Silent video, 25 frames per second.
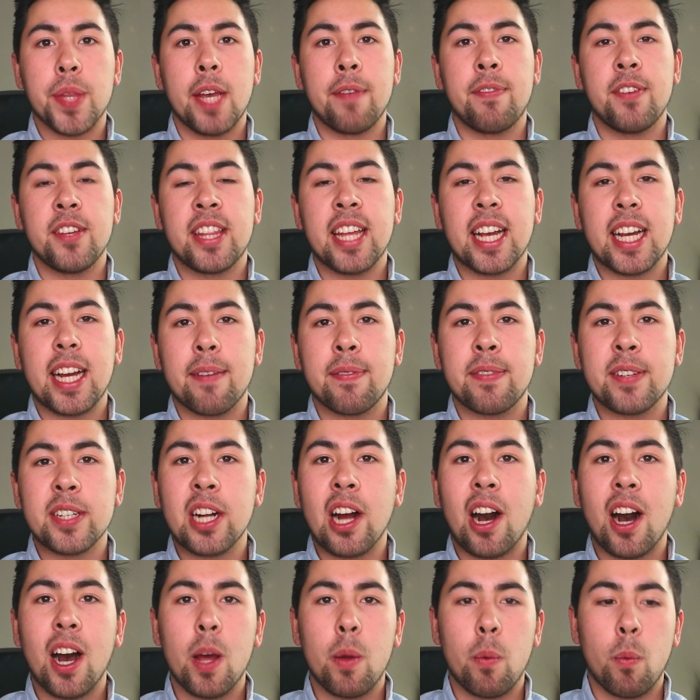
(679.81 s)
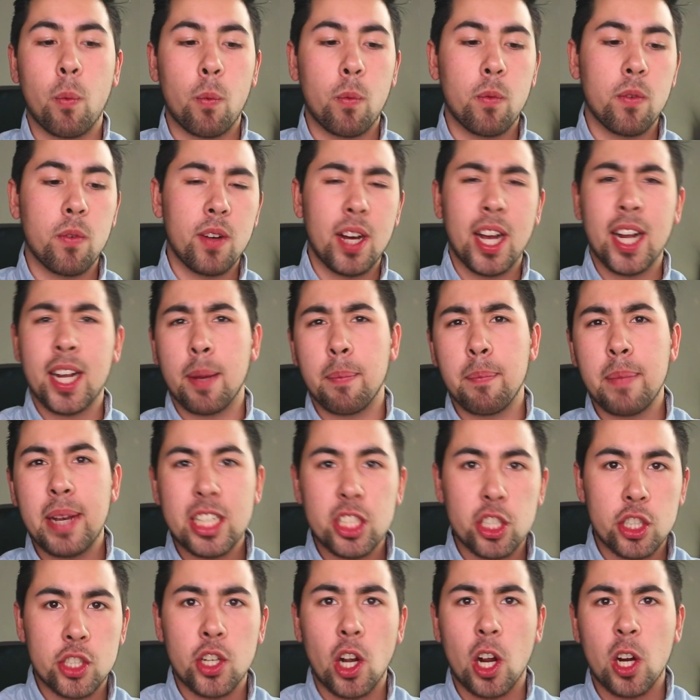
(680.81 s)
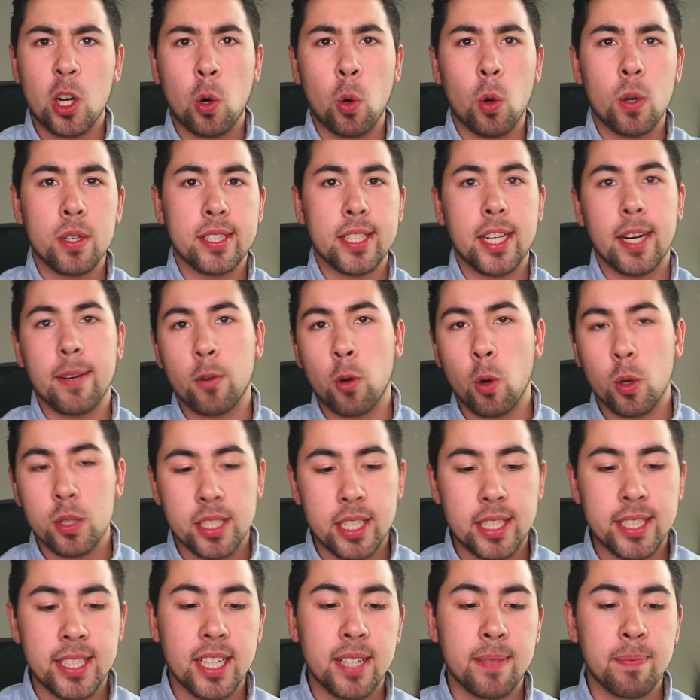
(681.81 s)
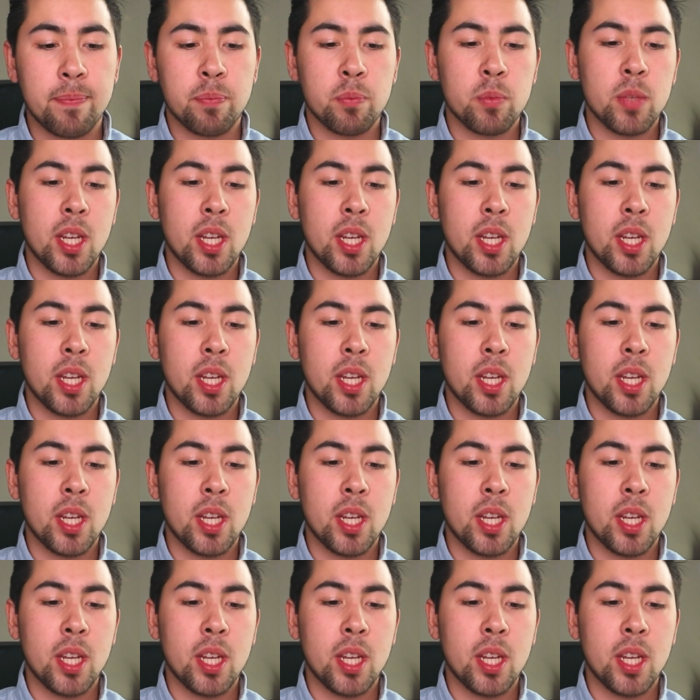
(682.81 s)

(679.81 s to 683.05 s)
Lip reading: If you think I forgot like a major dark horse, and of course I did.